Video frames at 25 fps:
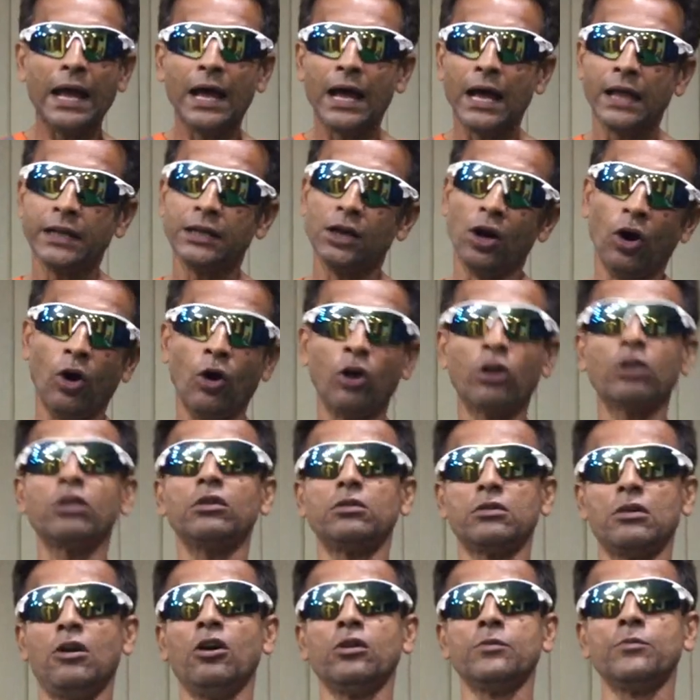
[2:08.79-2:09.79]
and
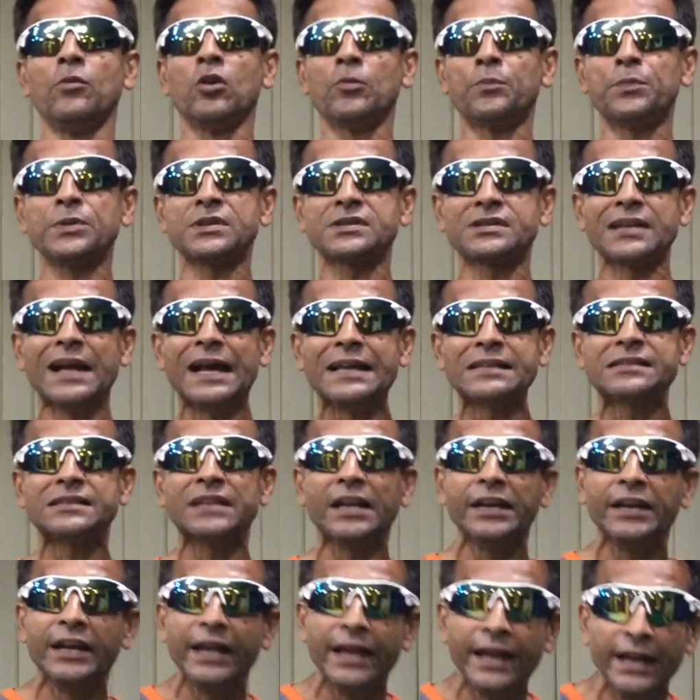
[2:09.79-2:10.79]
or more
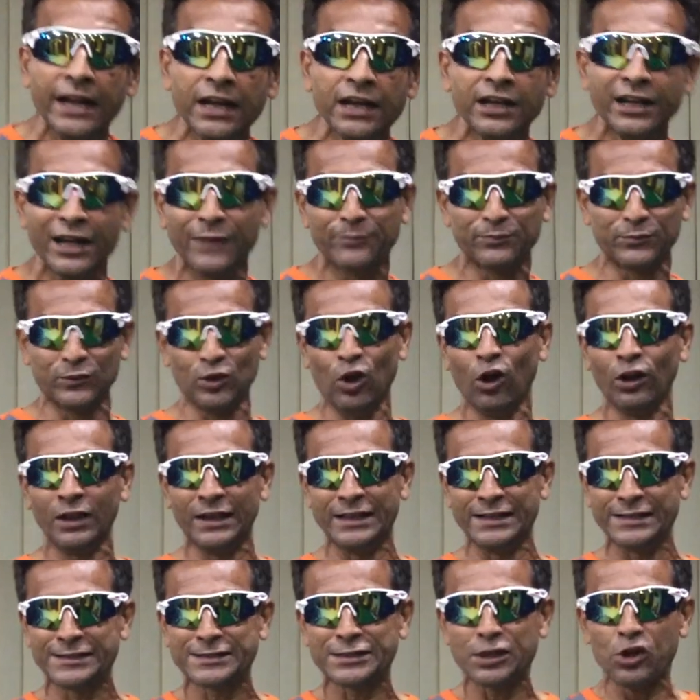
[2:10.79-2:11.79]
precisely an in-depth
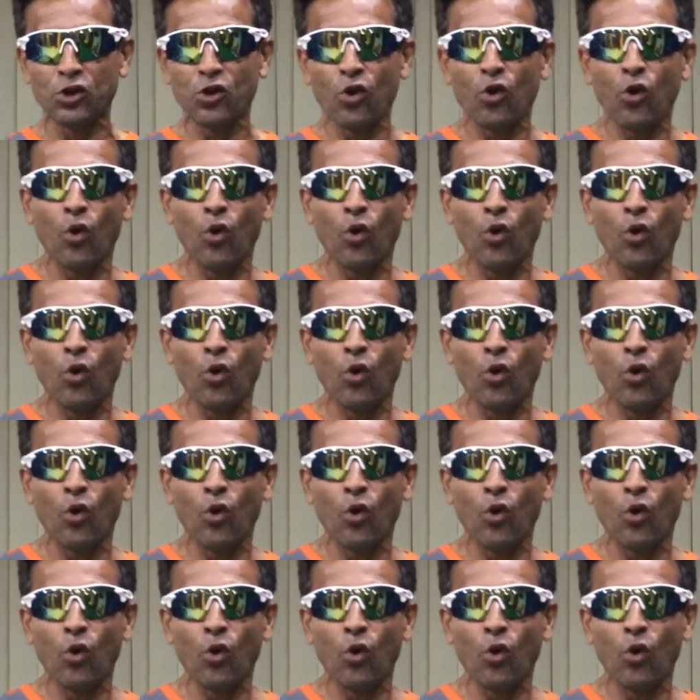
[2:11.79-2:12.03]
knowledge